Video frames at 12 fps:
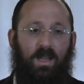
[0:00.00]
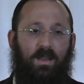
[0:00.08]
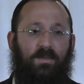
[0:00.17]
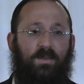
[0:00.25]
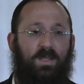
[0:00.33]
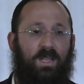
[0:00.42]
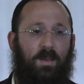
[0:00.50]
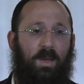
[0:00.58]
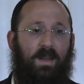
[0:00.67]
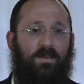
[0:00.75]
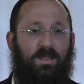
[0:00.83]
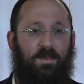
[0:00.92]
The first time I
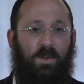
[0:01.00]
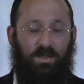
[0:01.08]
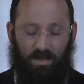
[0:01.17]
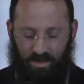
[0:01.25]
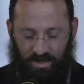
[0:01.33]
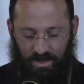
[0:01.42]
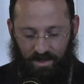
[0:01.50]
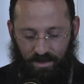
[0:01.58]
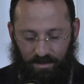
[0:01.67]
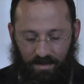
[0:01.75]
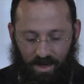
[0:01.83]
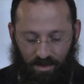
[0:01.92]
ever smoked
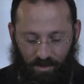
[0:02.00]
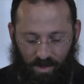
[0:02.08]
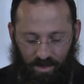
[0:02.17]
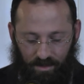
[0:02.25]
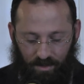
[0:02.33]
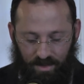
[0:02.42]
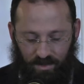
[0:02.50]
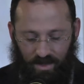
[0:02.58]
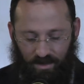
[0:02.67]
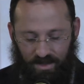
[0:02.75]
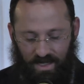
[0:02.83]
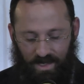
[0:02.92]
marijuana was when I
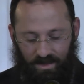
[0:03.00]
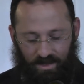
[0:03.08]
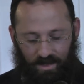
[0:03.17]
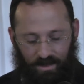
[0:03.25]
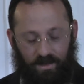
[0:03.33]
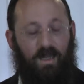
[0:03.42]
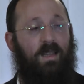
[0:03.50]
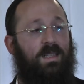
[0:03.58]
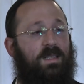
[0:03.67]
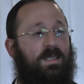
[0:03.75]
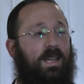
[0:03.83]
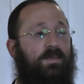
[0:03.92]
was 19, and this
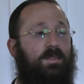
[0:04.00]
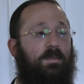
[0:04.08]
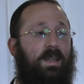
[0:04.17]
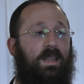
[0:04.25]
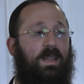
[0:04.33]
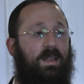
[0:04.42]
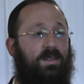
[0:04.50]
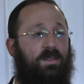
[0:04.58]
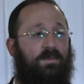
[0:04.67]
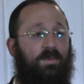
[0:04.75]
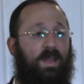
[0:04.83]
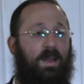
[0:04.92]
is after many years
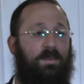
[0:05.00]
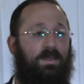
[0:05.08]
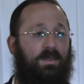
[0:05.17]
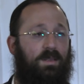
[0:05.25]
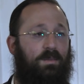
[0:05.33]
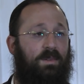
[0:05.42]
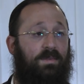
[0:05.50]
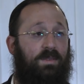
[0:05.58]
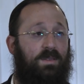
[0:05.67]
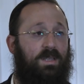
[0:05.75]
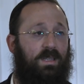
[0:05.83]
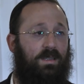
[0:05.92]
of absolutely
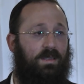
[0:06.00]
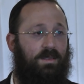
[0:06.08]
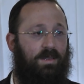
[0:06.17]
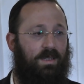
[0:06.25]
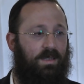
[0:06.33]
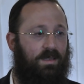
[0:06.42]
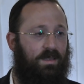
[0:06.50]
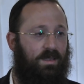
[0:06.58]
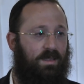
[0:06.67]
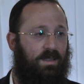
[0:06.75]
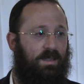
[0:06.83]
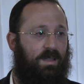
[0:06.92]
refusing to do it.
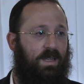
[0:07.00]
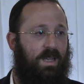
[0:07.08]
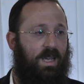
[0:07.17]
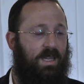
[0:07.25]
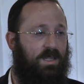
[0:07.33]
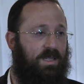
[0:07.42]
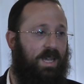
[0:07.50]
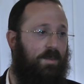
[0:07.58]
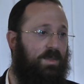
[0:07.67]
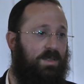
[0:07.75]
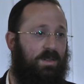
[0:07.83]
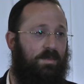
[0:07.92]
It just came
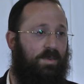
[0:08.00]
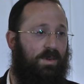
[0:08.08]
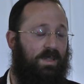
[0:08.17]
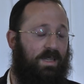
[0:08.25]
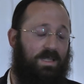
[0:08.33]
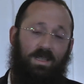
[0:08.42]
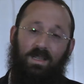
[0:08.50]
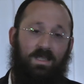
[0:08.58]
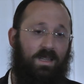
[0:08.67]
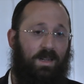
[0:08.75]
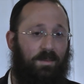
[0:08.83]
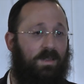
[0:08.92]
a certain point, I said, that's
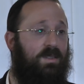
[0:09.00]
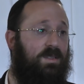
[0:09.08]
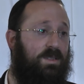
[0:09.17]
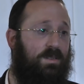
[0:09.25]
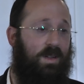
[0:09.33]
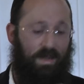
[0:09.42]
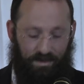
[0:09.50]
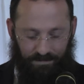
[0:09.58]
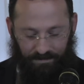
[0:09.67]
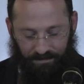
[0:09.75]
it, I'm going to just try it.